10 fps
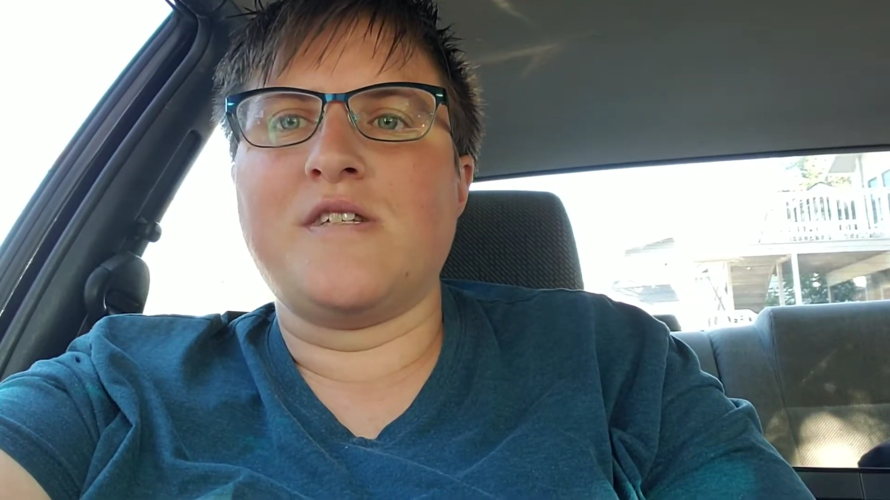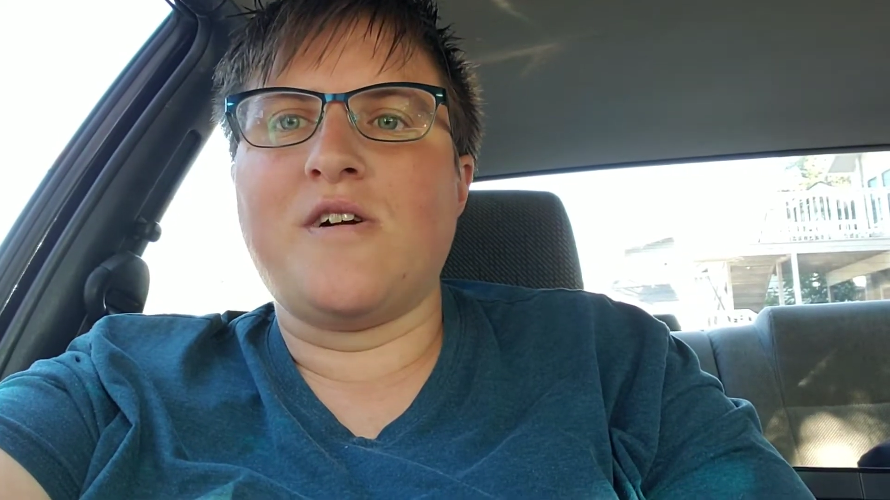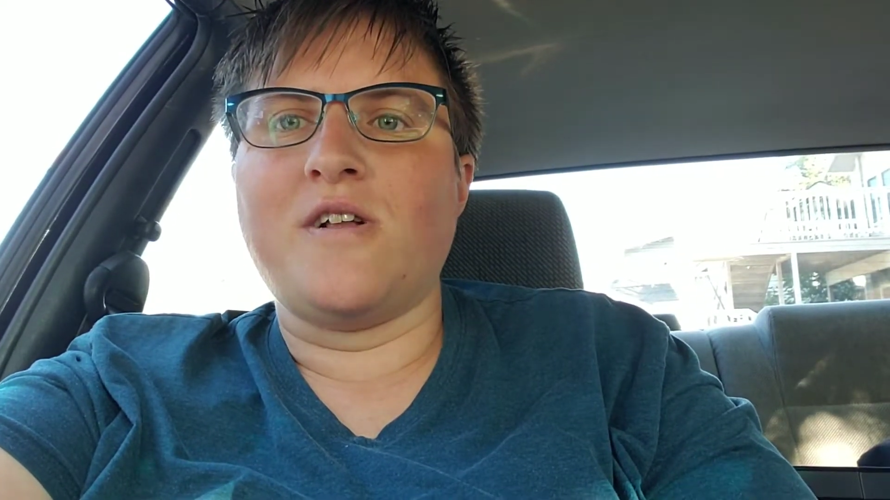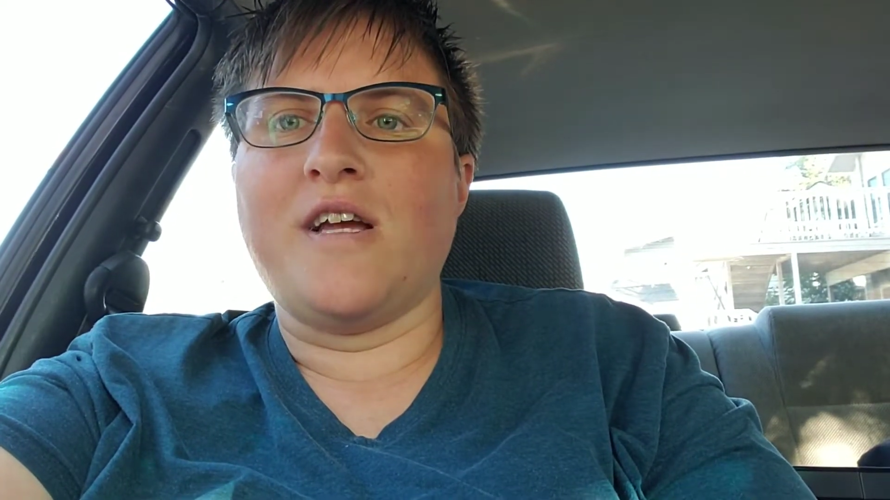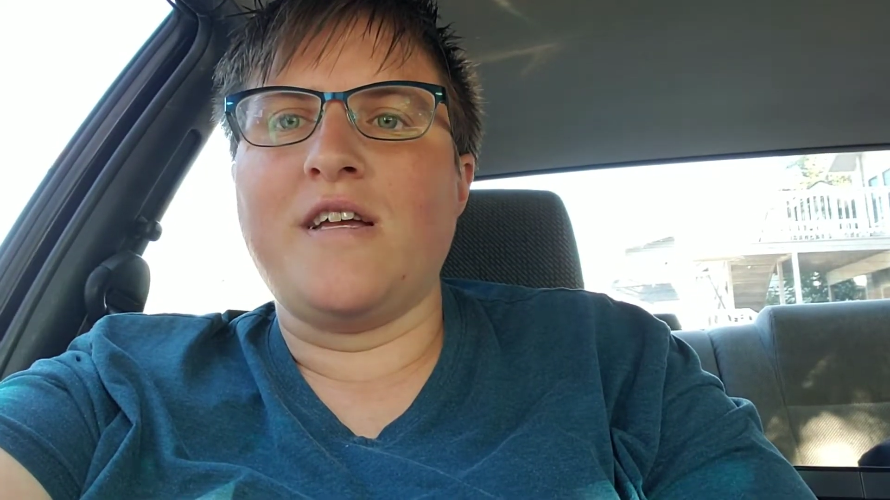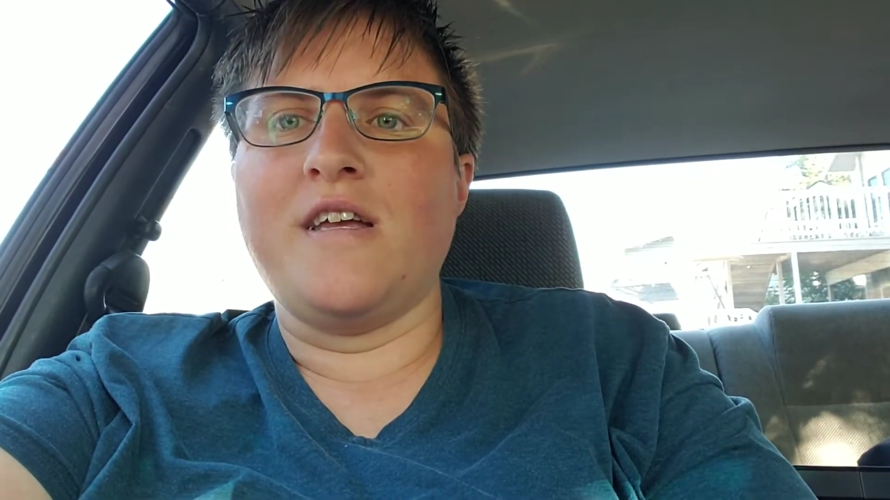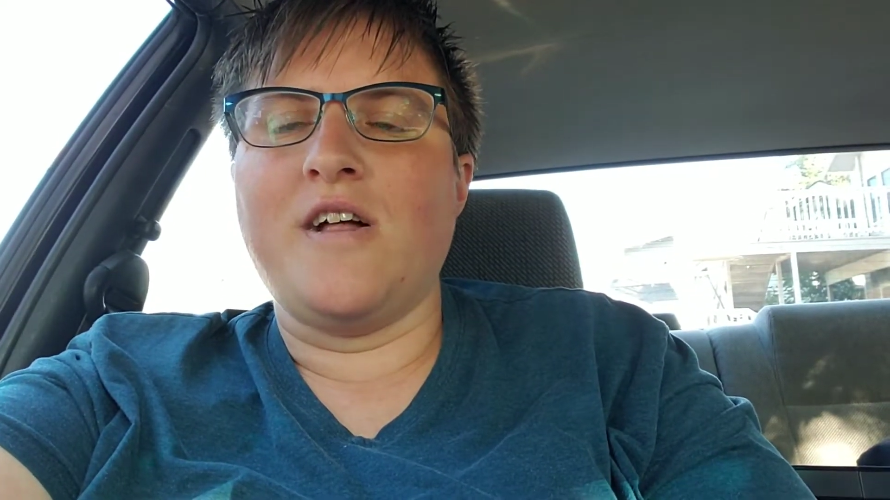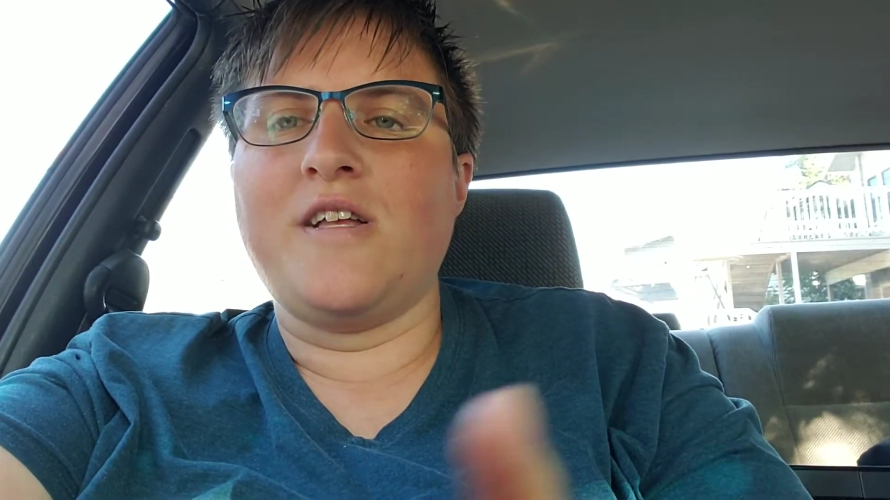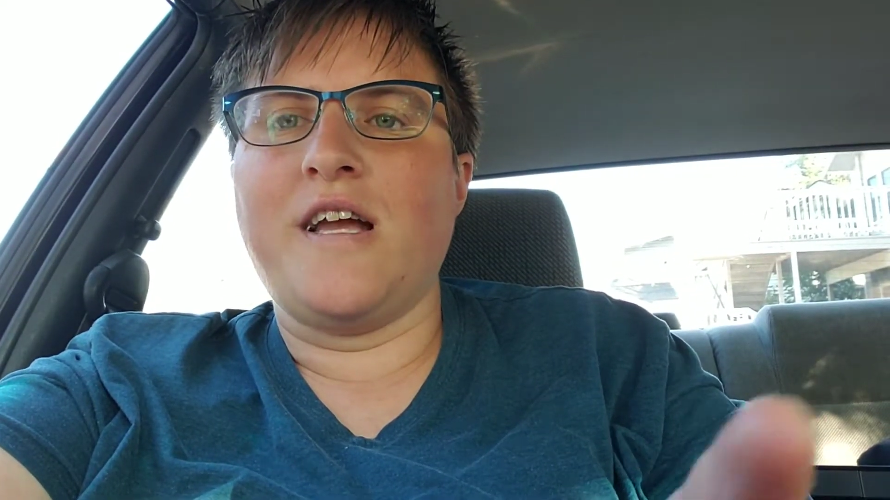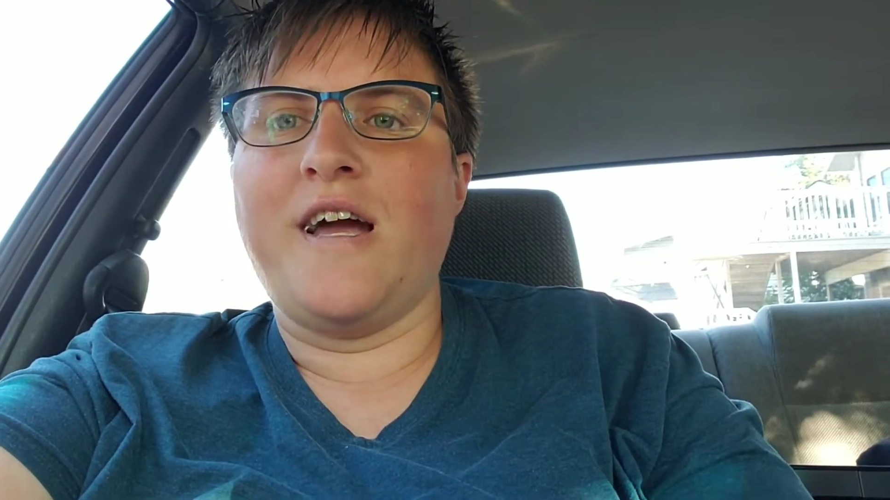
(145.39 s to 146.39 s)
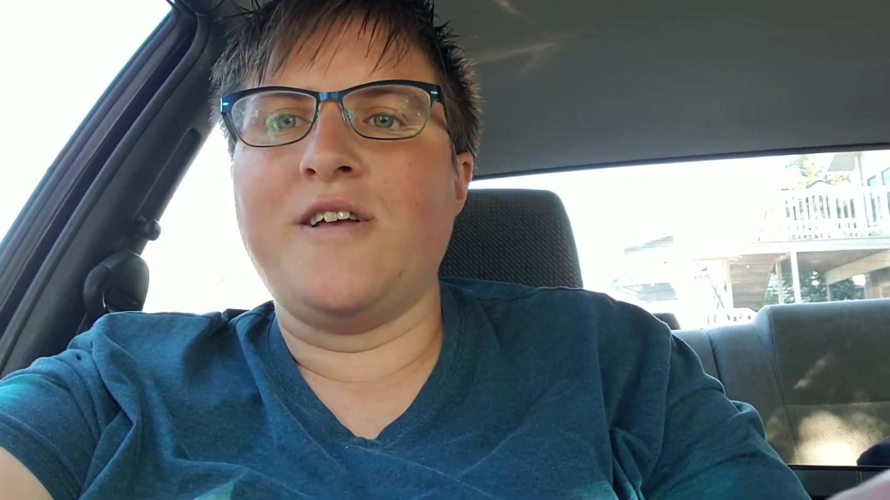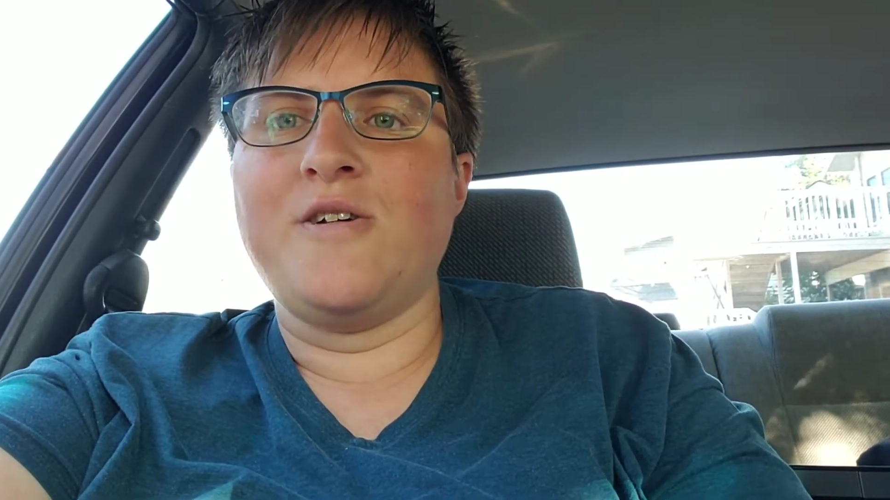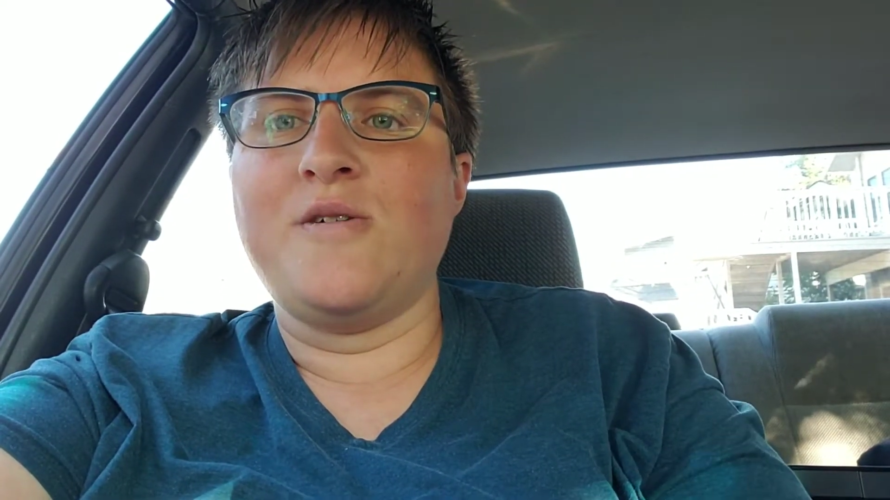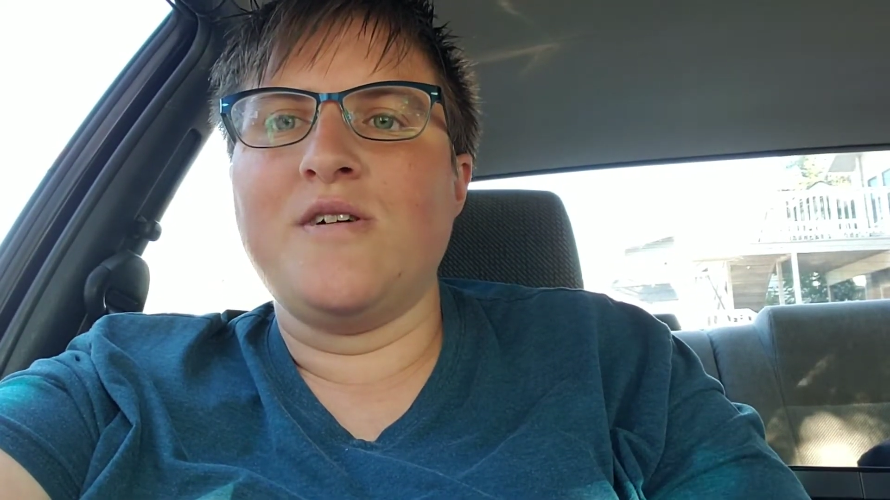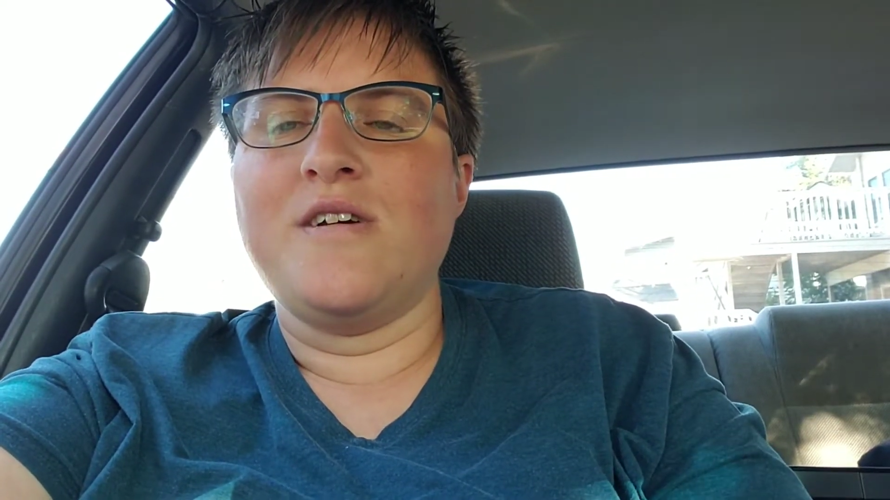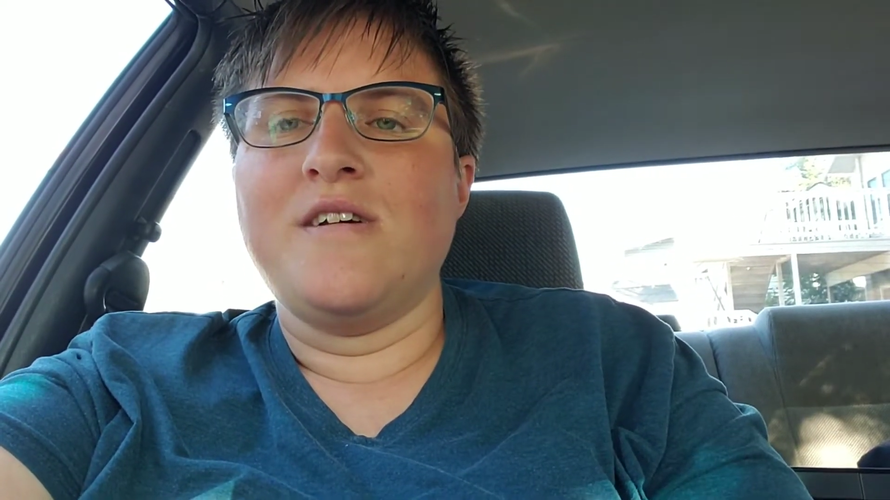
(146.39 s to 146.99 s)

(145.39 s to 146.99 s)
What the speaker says: start like yelling at you.